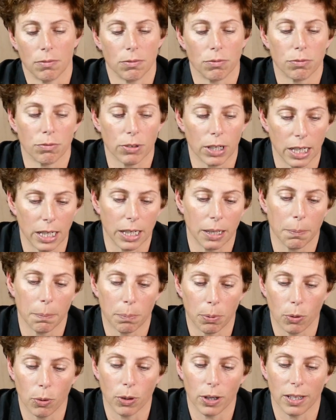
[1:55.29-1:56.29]
really
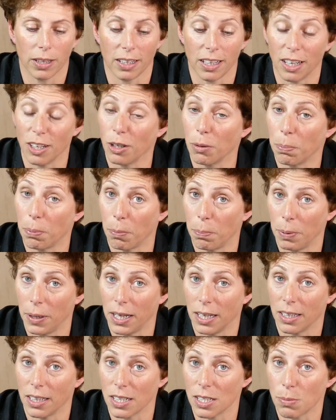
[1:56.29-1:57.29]
important that you
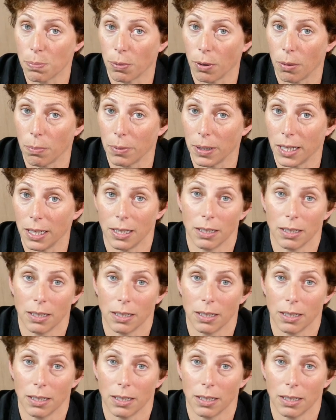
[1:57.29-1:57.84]
prepare these properly,